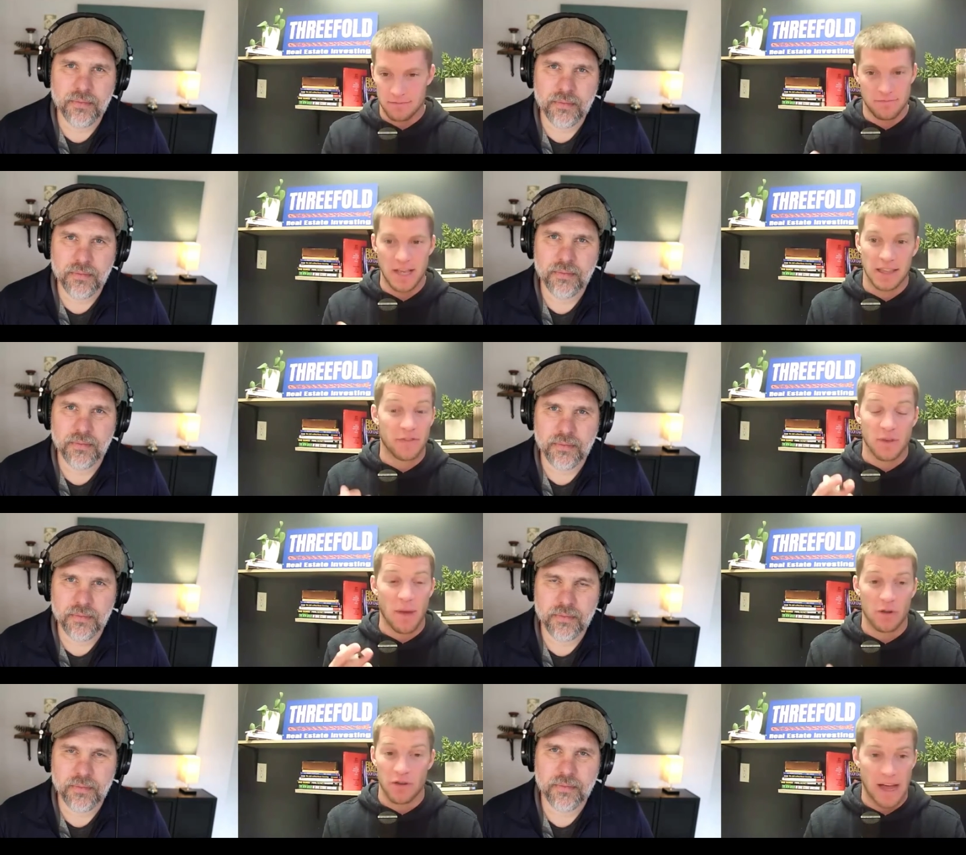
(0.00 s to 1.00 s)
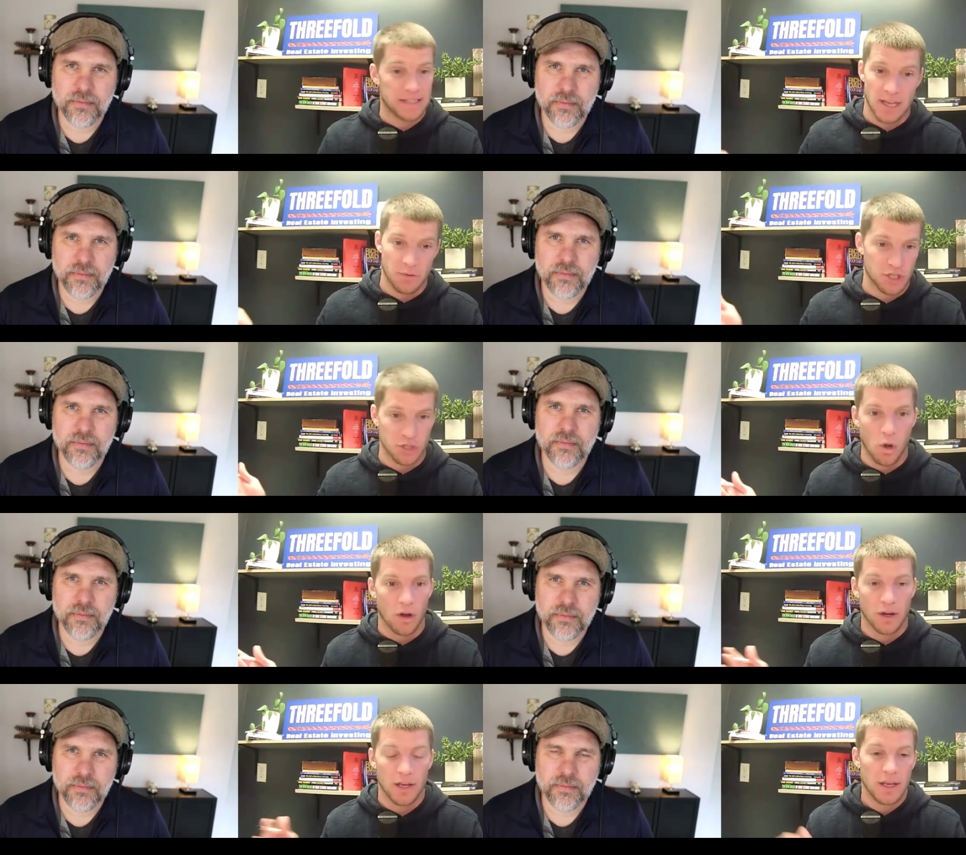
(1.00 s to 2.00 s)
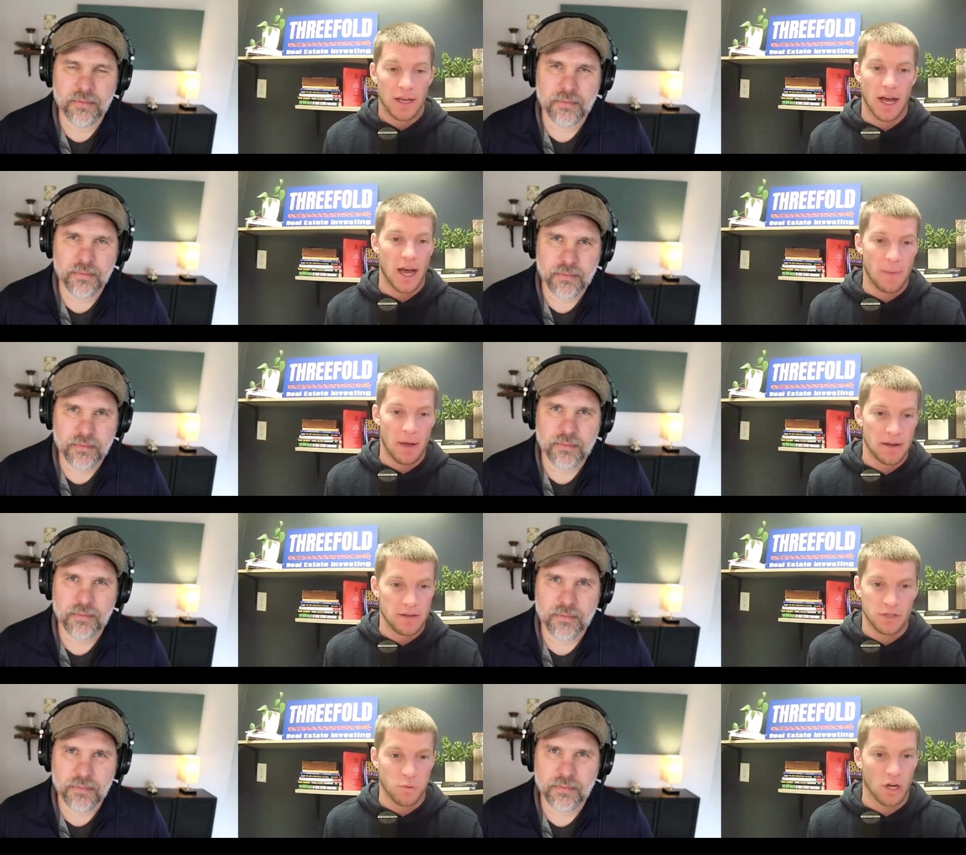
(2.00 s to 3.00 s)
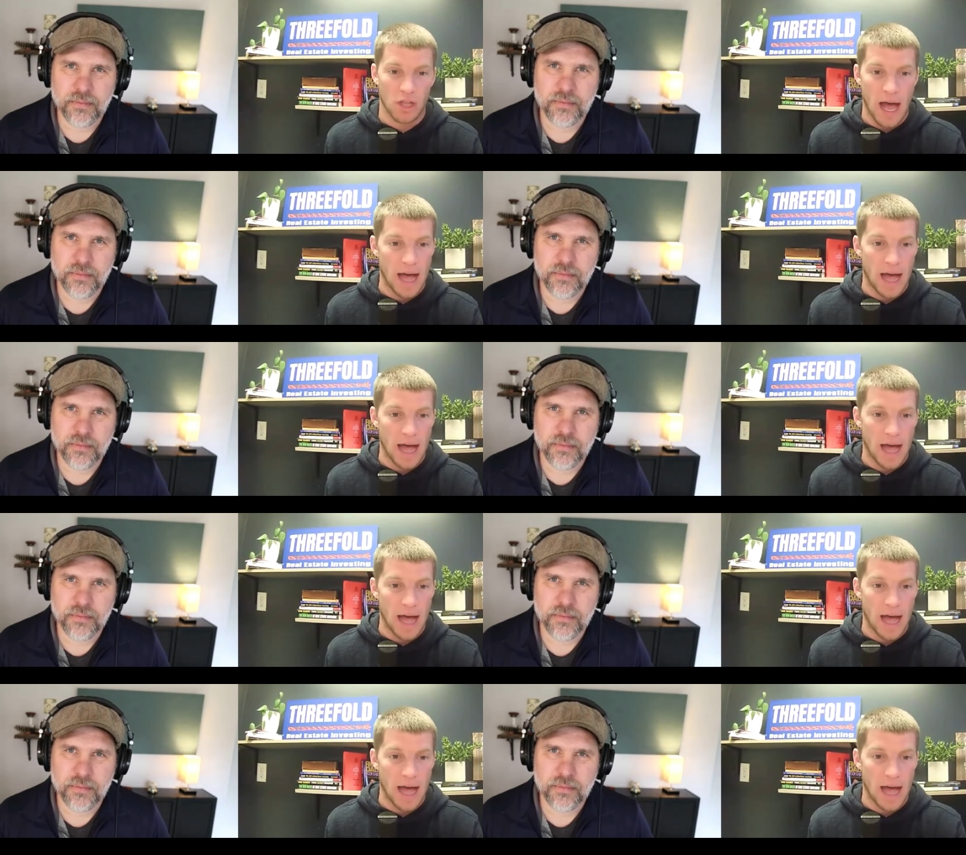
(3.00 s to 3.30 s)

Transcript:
Speaker 1: Yeah, left to my own devices, I would just work. Um, I just work a